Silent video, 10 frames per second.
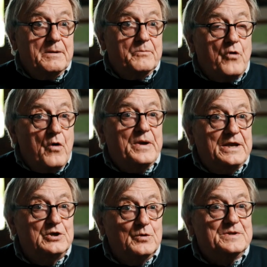probing
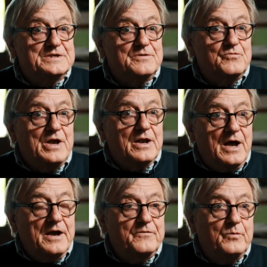humans in real
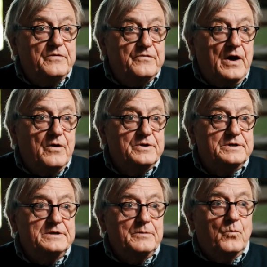life, we
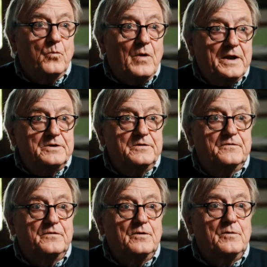found
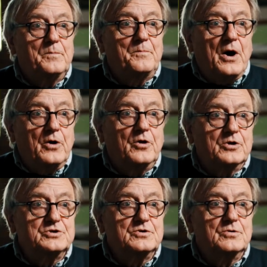wonderful
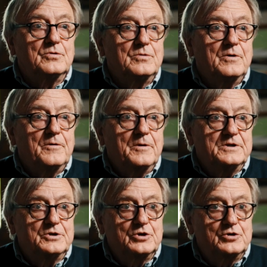biological
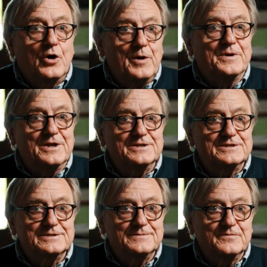
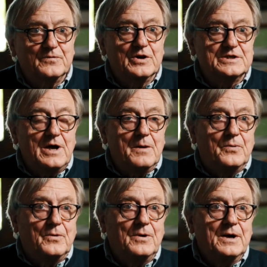determinants. For
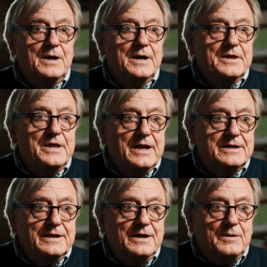example,
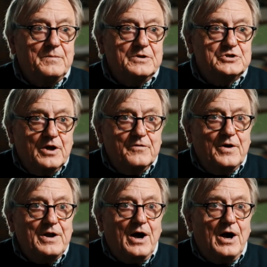that
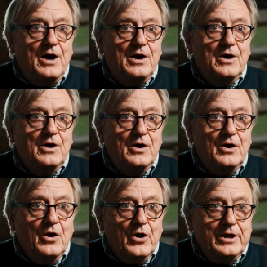children are
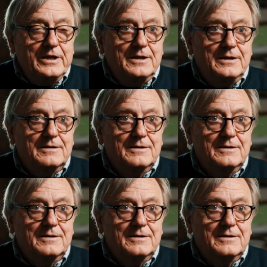early